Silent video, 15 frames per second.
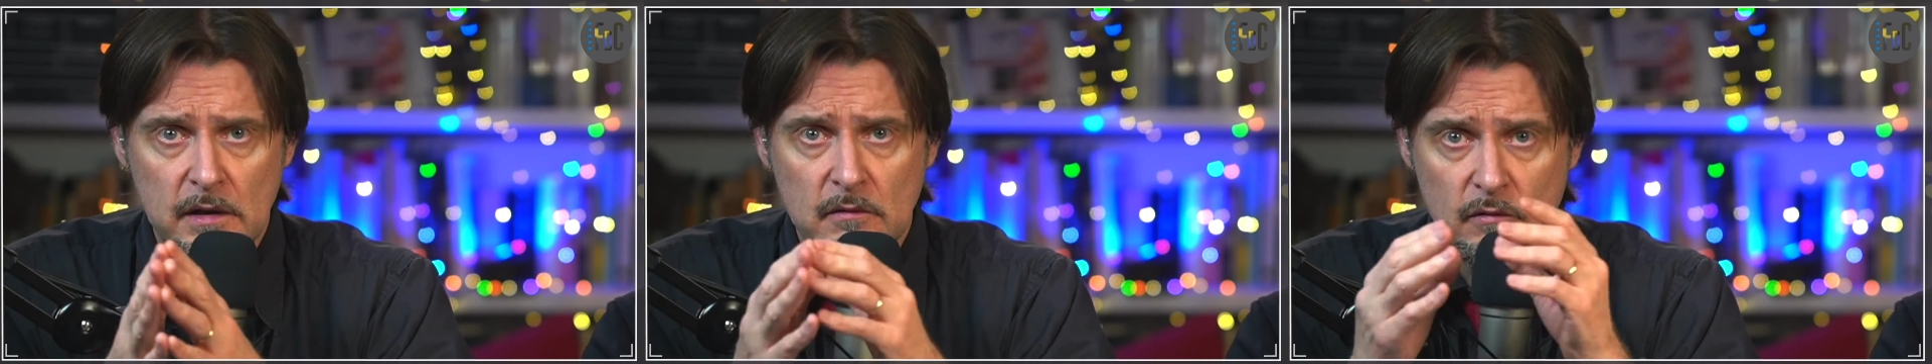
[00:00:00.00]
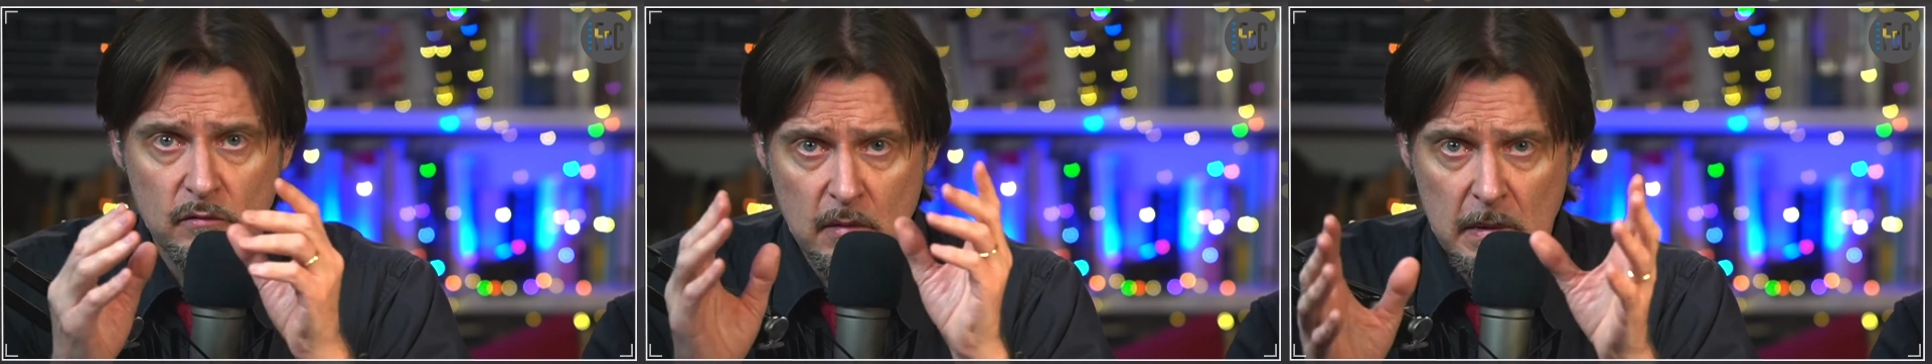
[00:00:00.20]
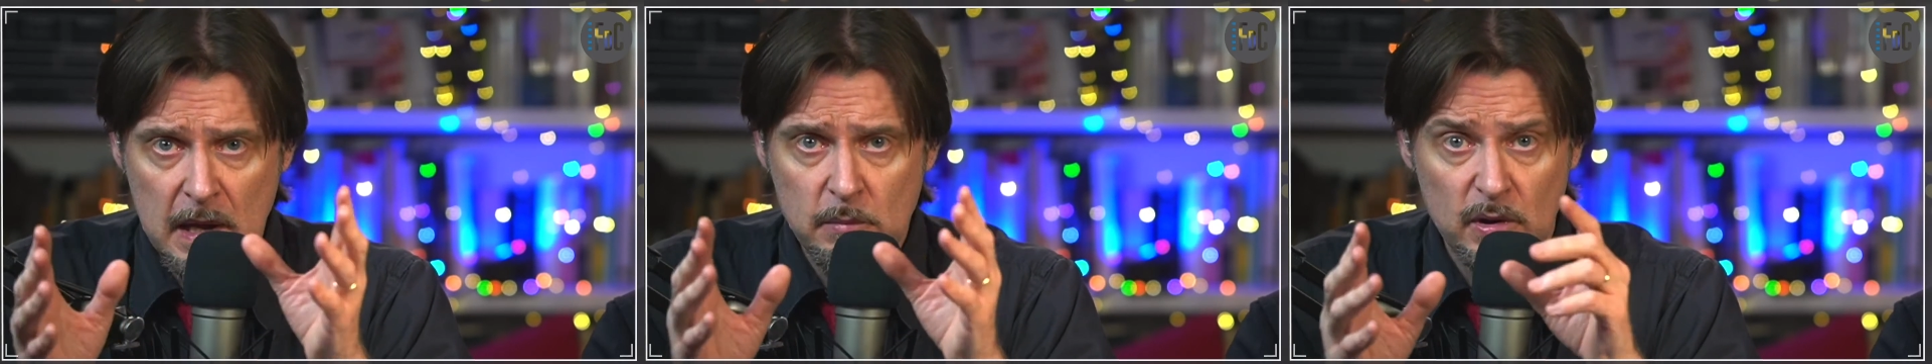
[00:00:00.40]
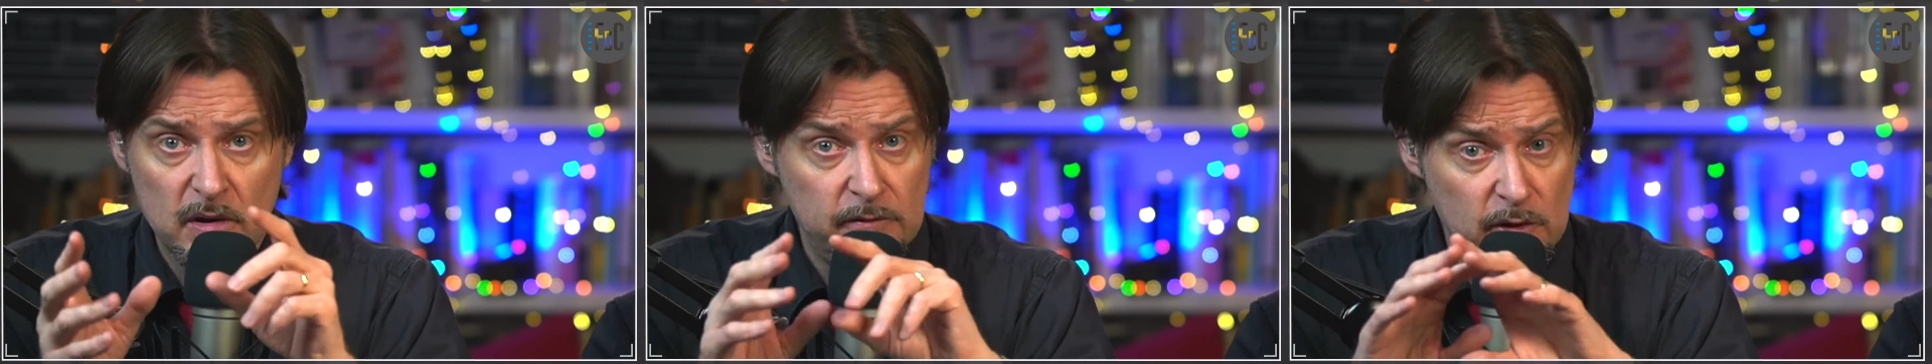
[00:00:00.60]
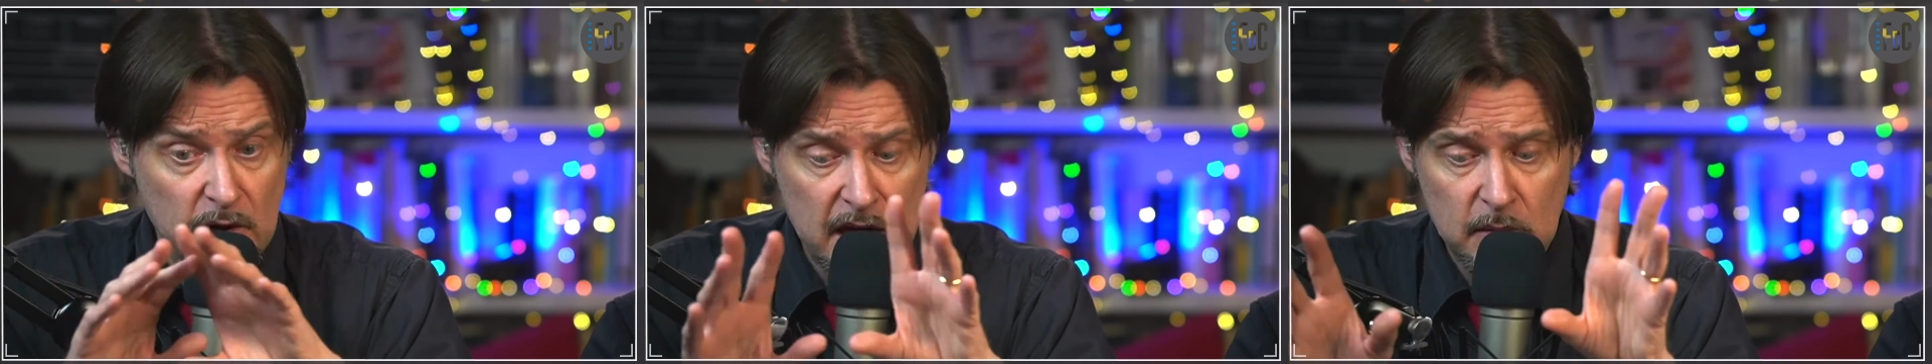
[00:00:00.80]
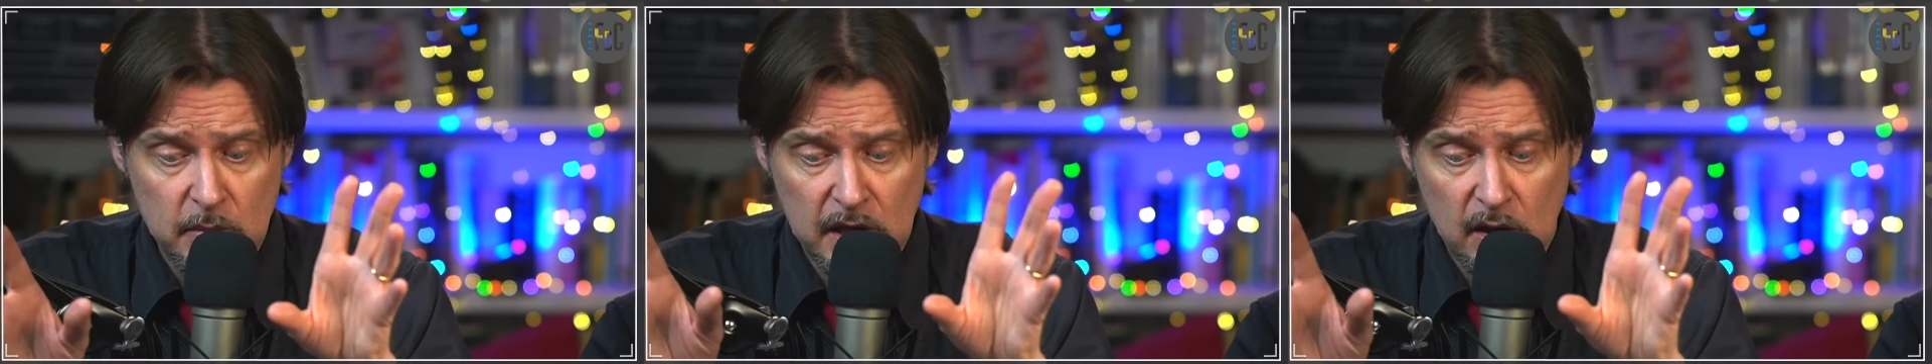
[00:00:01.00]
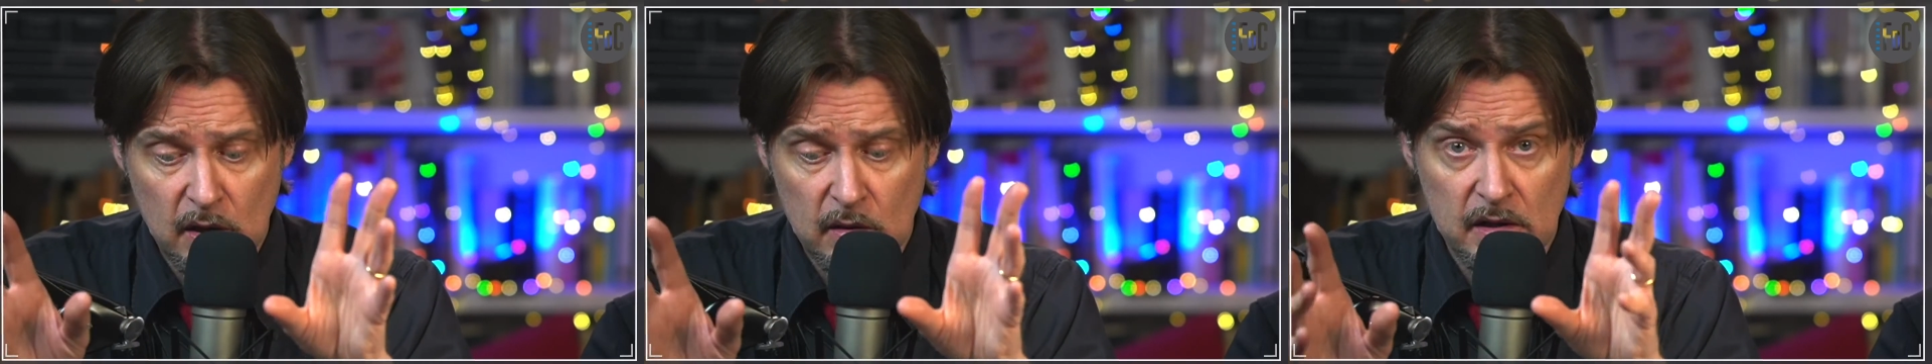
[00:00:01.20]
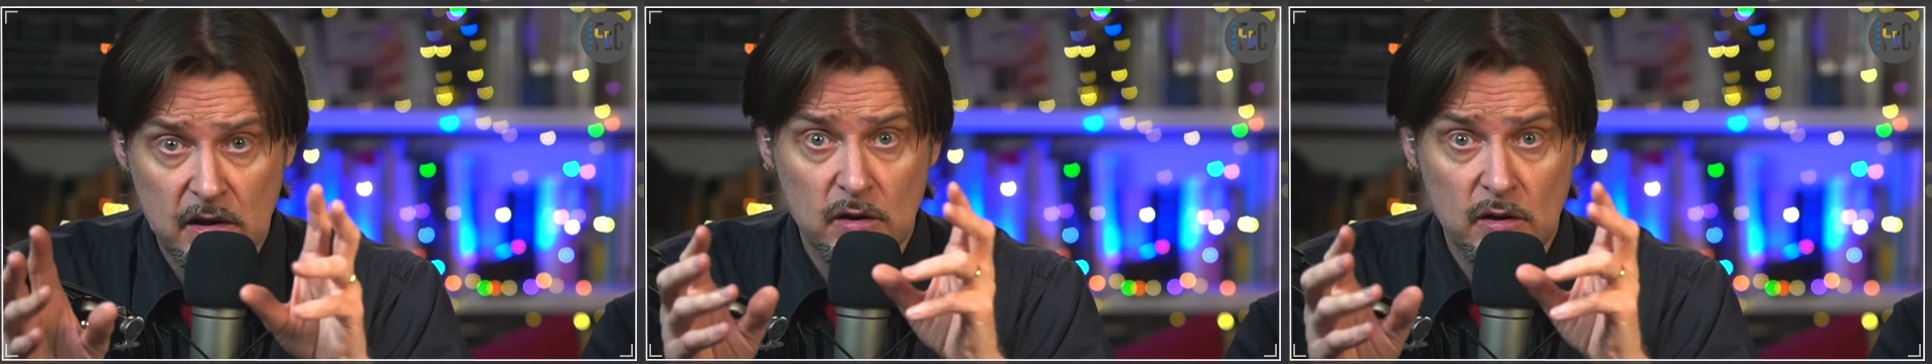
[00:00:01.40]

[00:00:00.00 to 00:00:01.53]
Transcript: Remember, for anybody out there